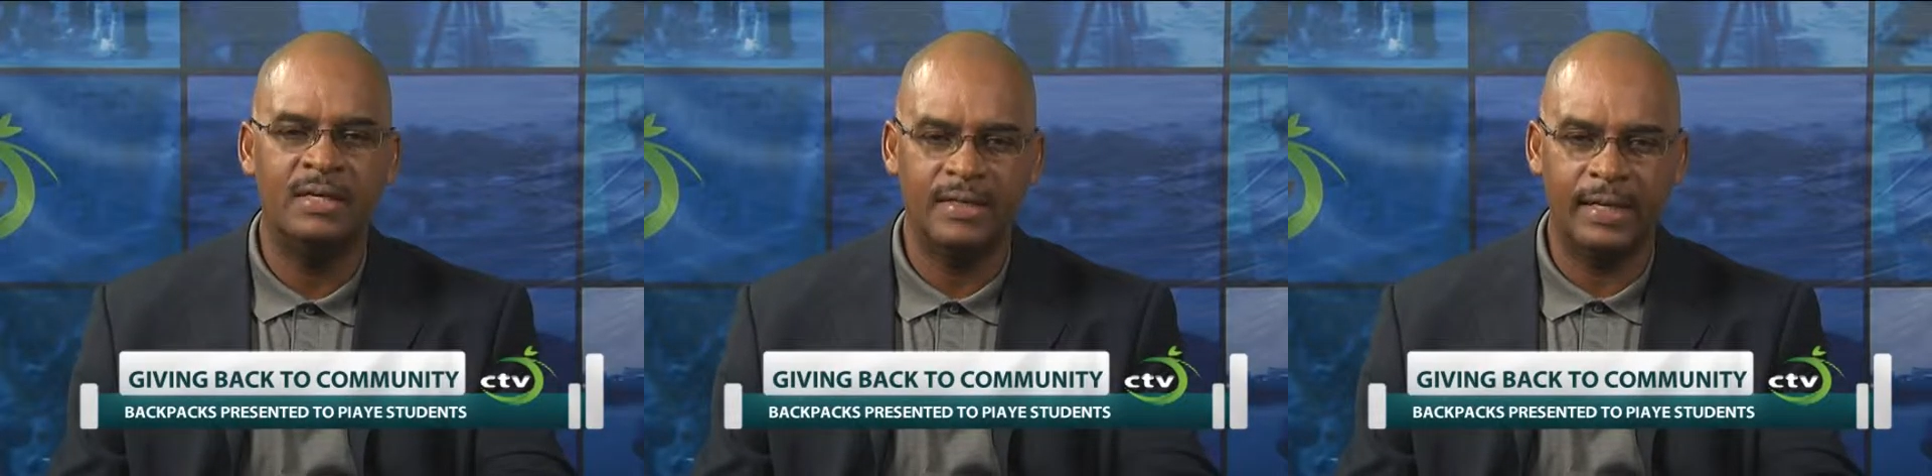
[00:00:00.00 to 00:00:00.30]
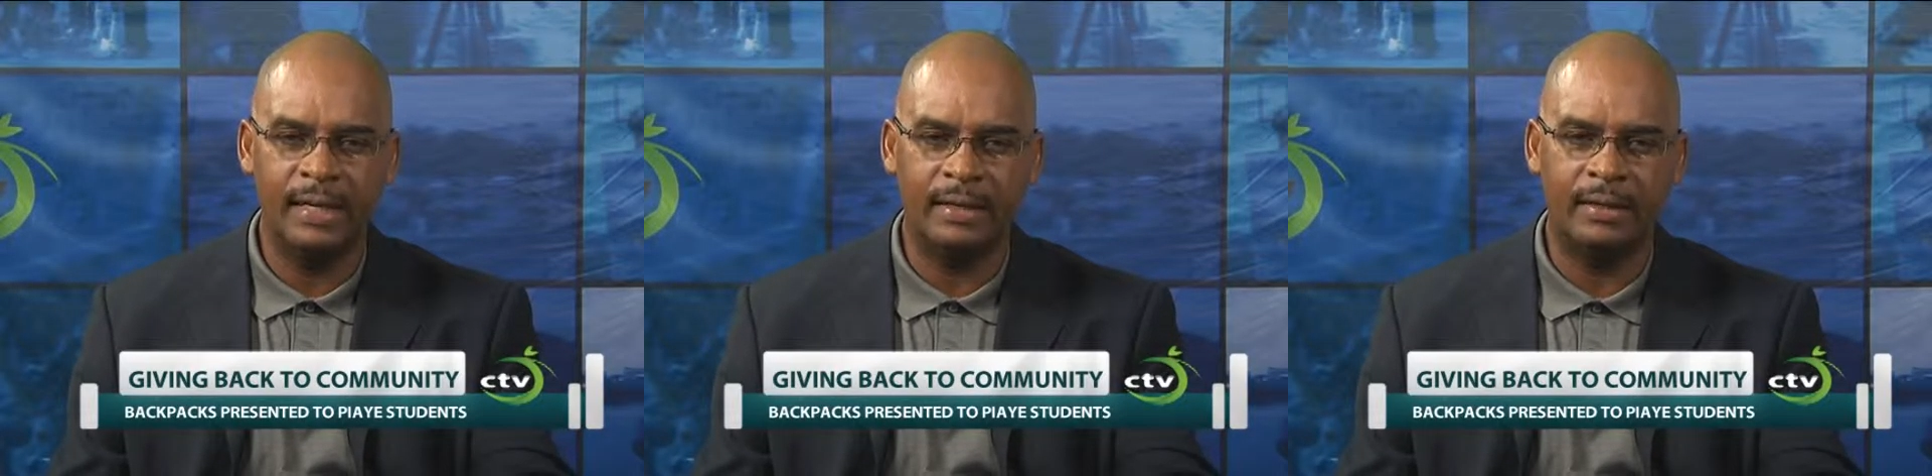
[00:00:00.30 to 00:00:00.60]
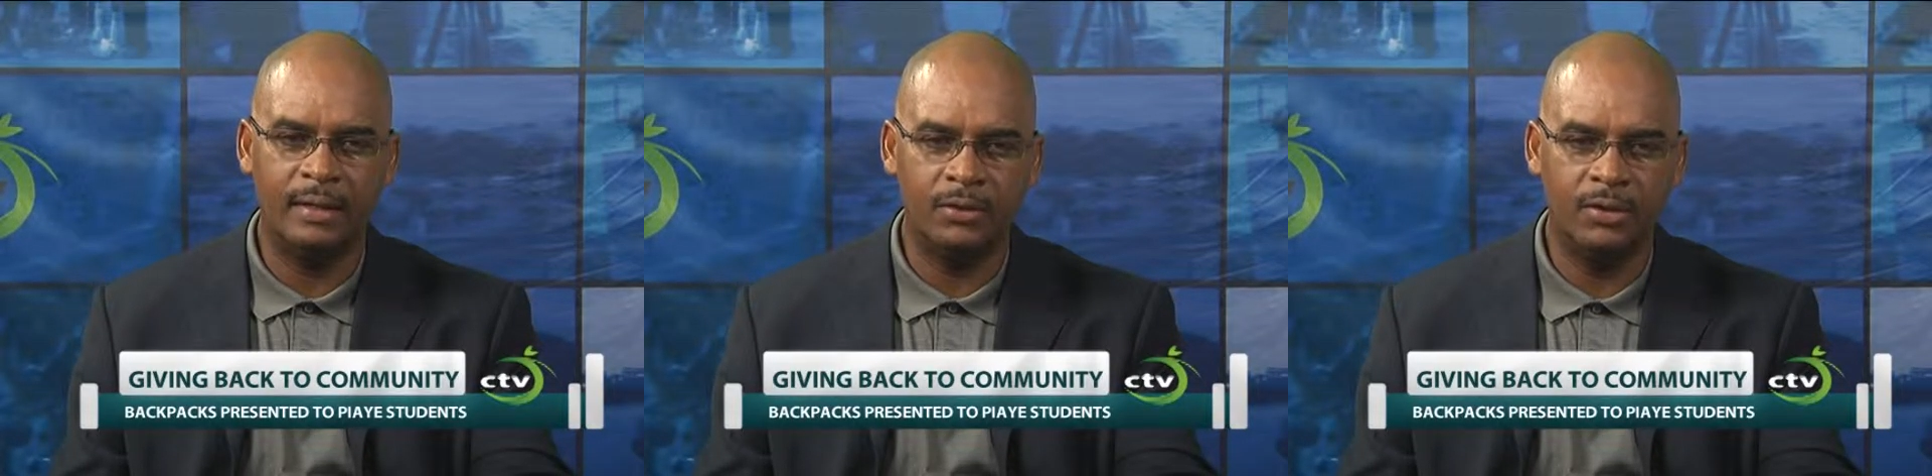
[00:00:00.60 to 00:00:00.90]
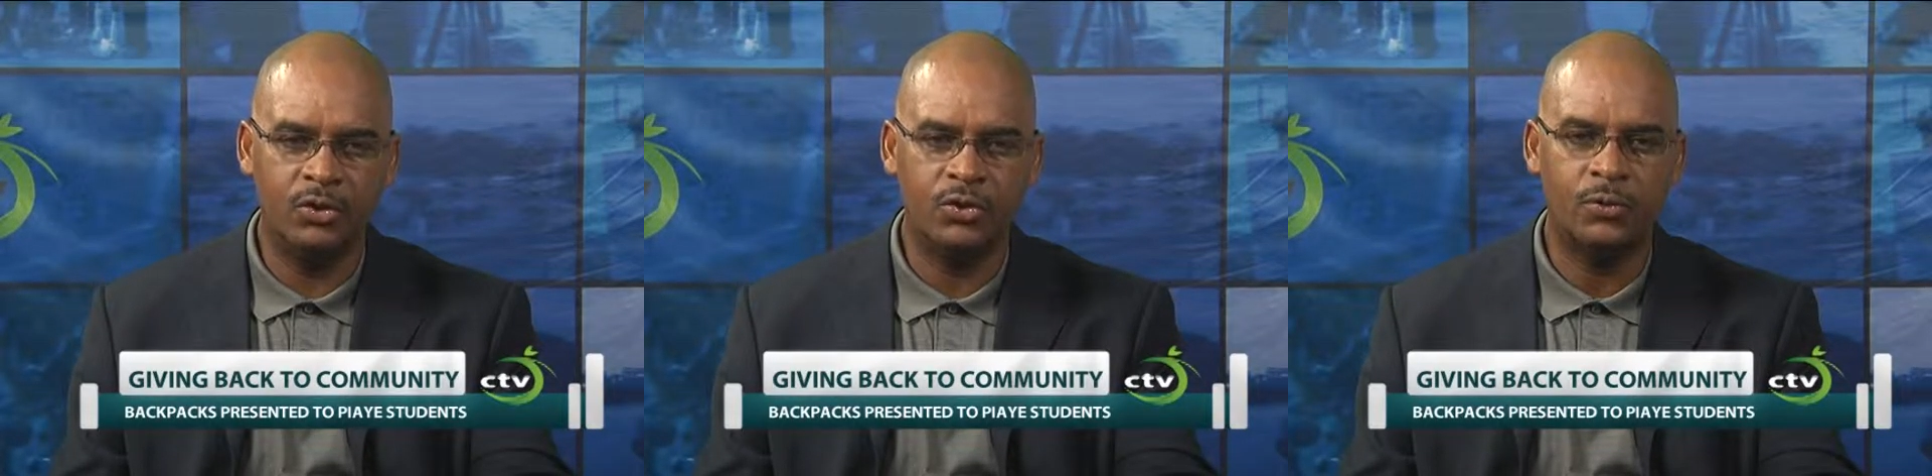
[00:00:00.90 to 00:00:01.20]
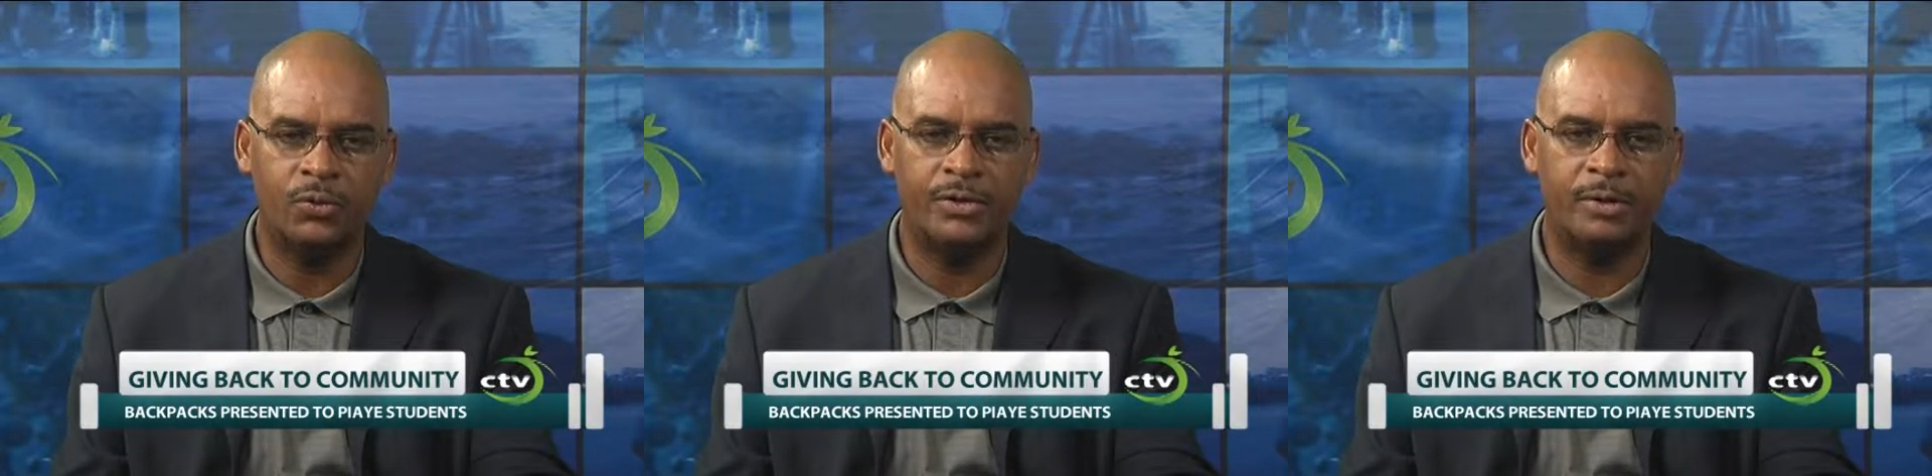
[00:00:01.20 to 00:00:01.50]
settling into the new
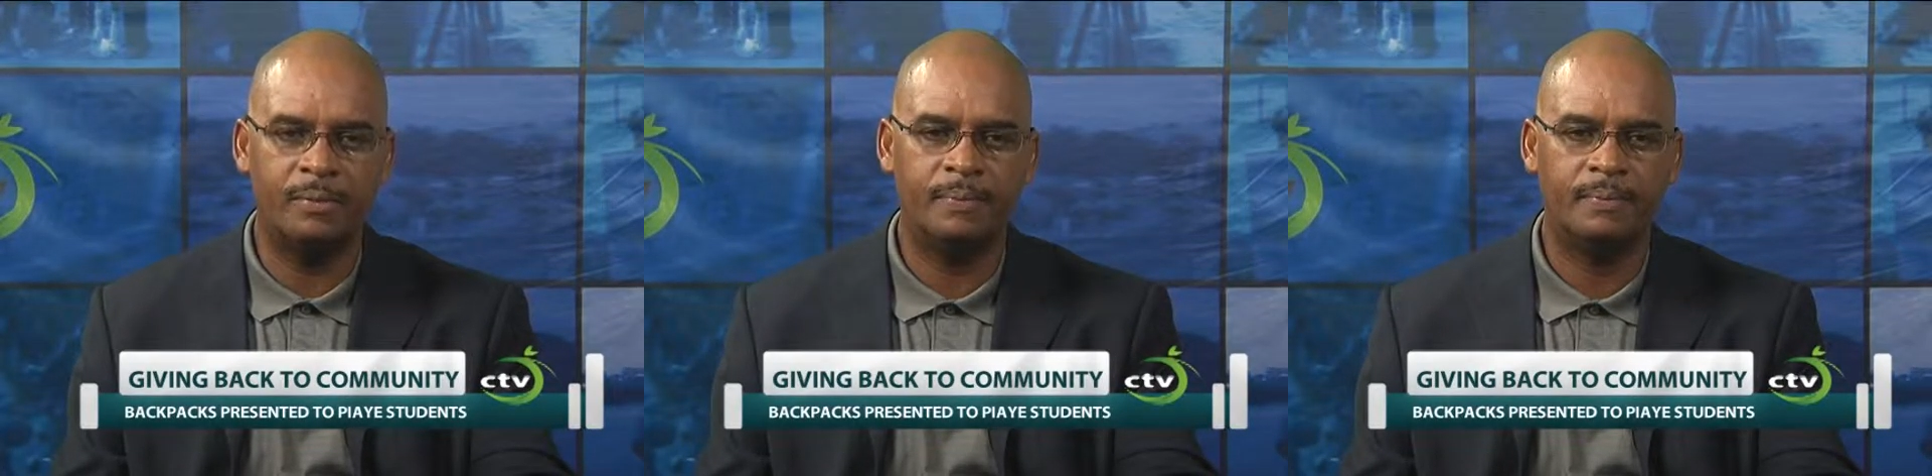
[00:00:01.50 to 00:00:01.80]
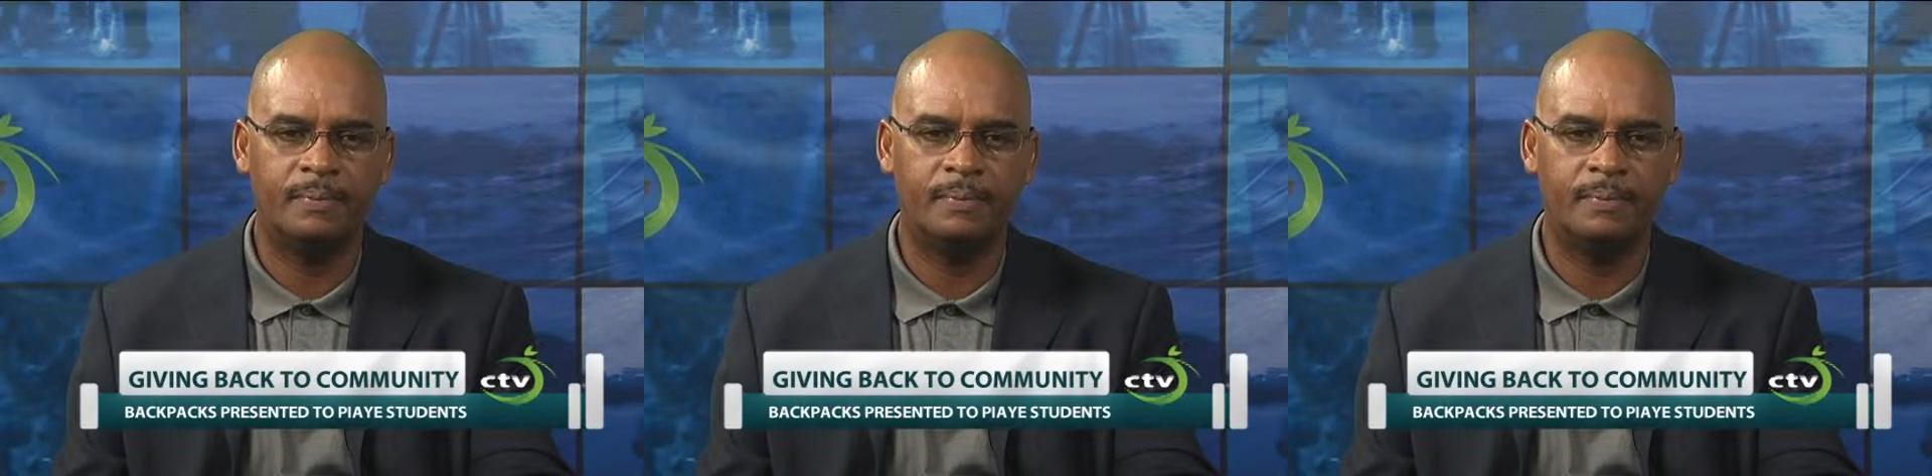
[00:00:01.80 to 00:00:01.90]
school term.